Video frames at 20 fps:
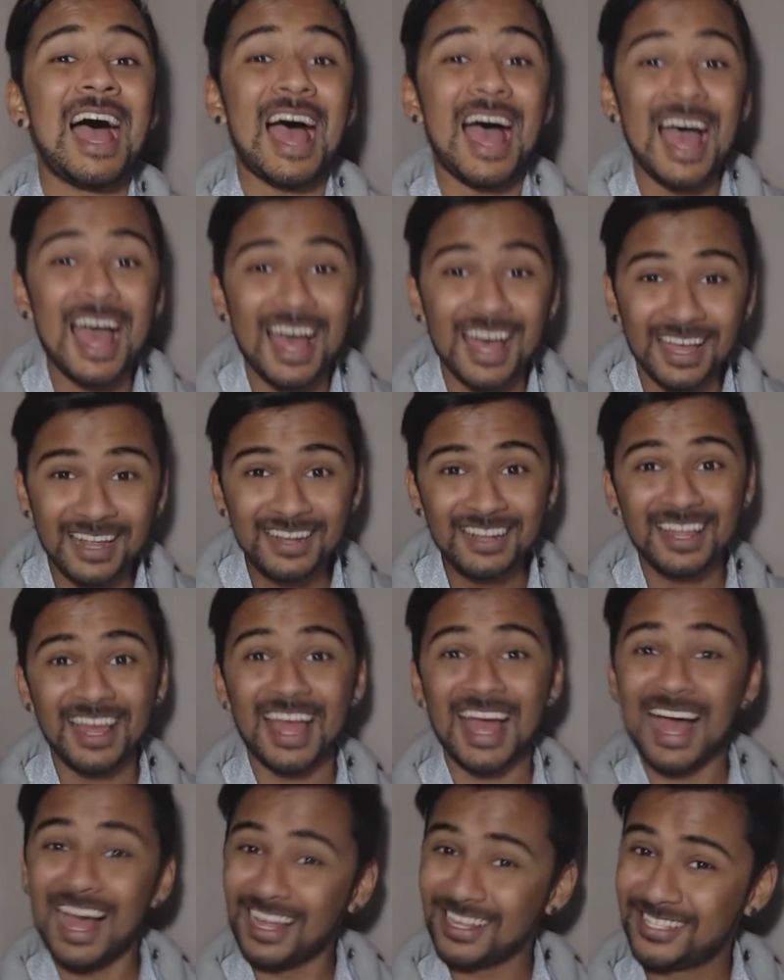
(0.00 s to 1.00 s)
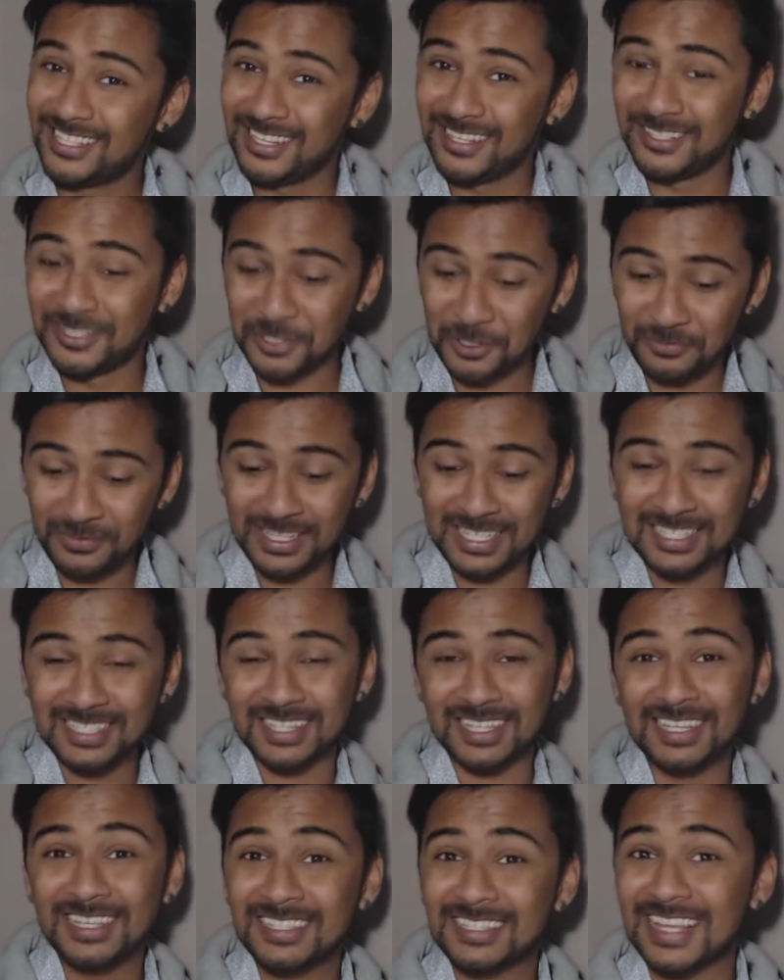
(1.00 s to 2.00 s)
And as you do these
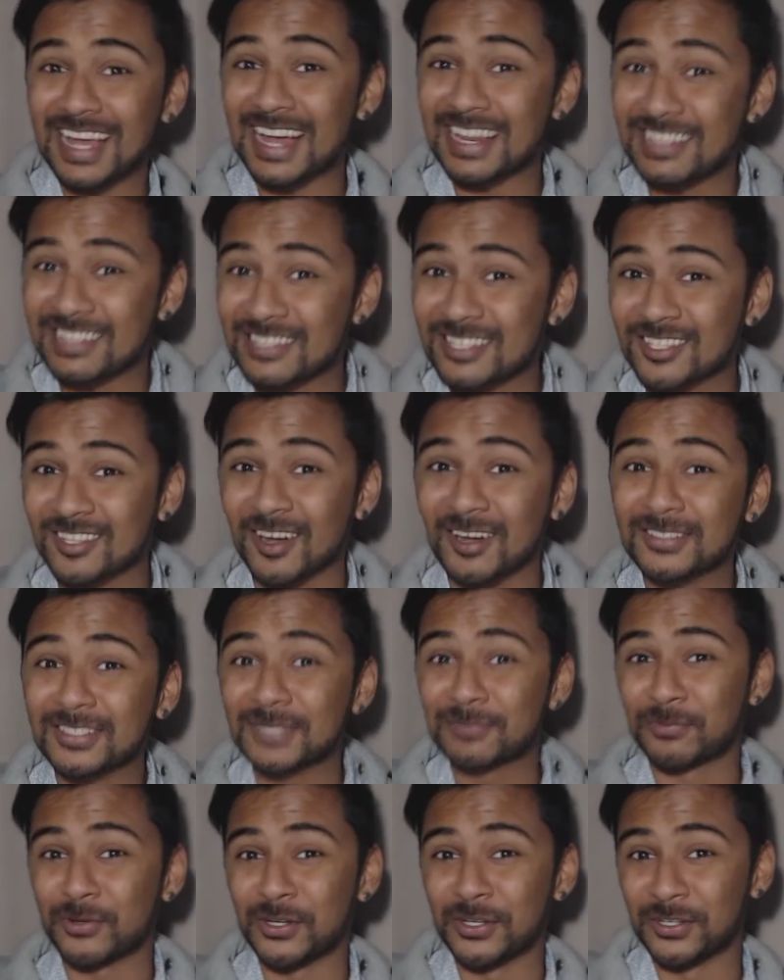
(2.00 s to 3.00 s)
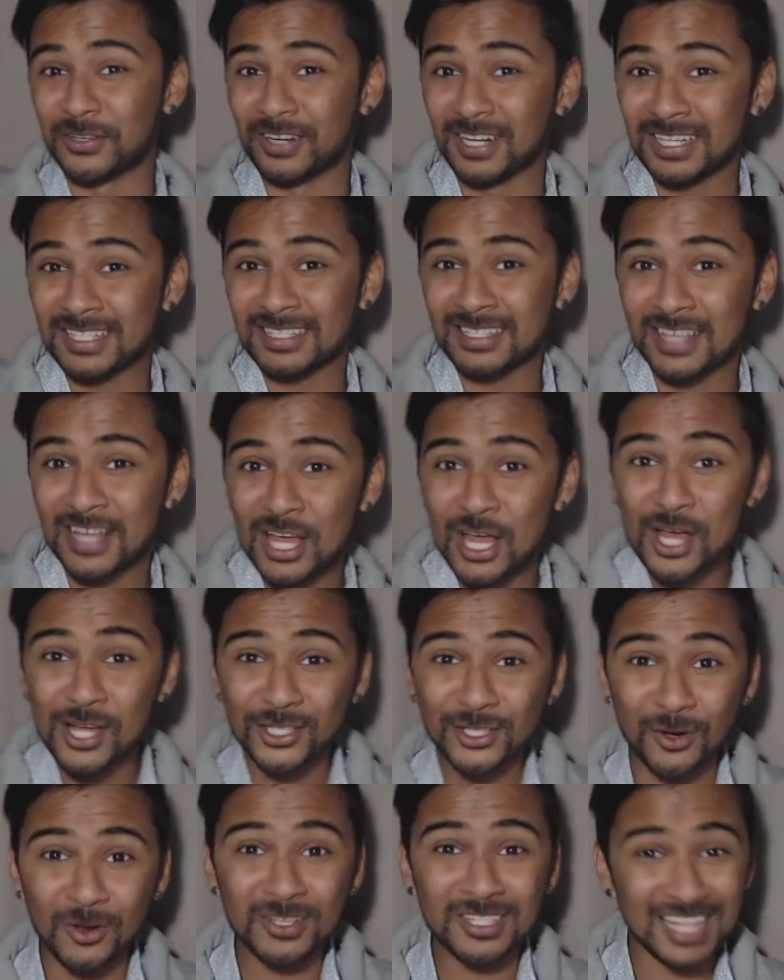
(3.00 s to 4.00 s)
things and you start to progress,
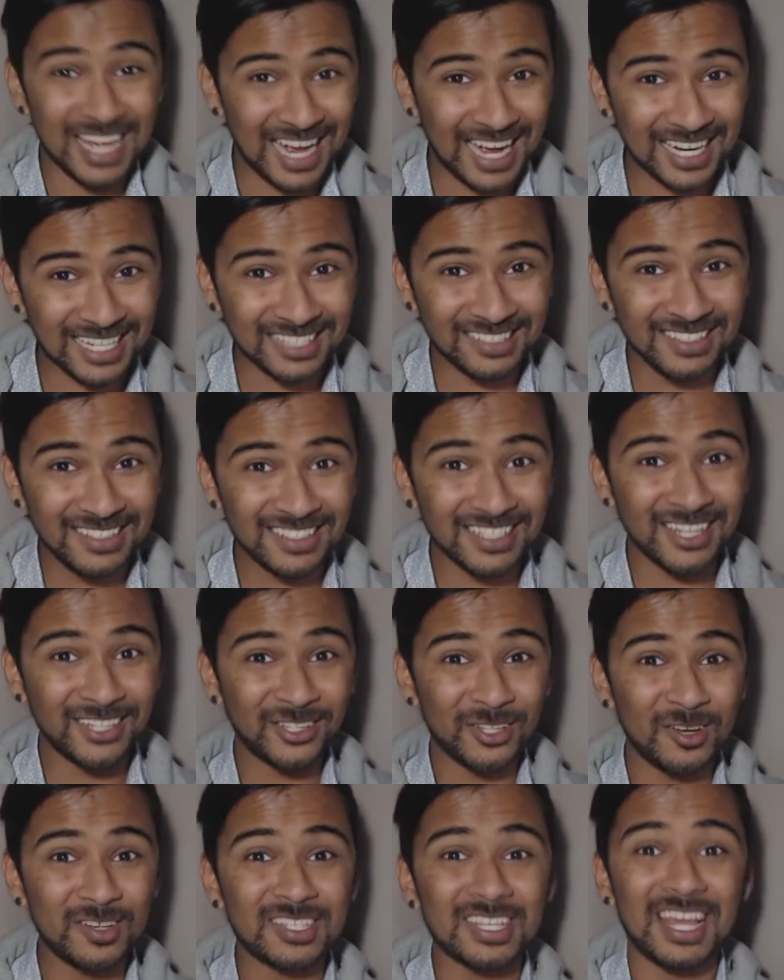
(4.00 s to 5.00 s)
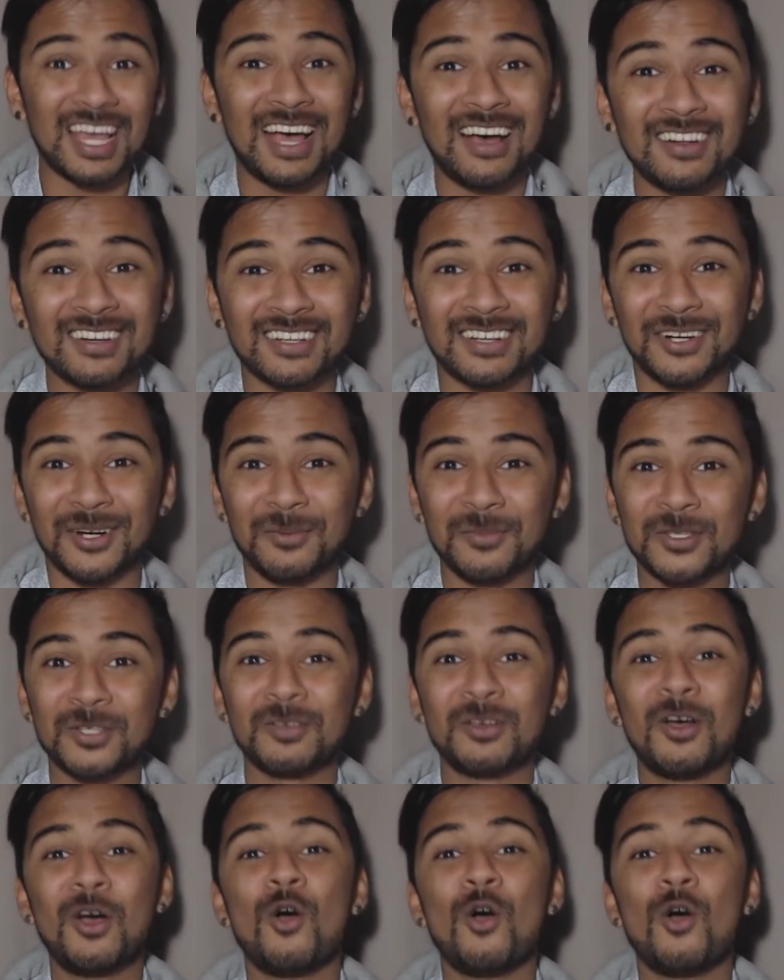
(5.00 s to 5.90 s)
those actions and those outcomes,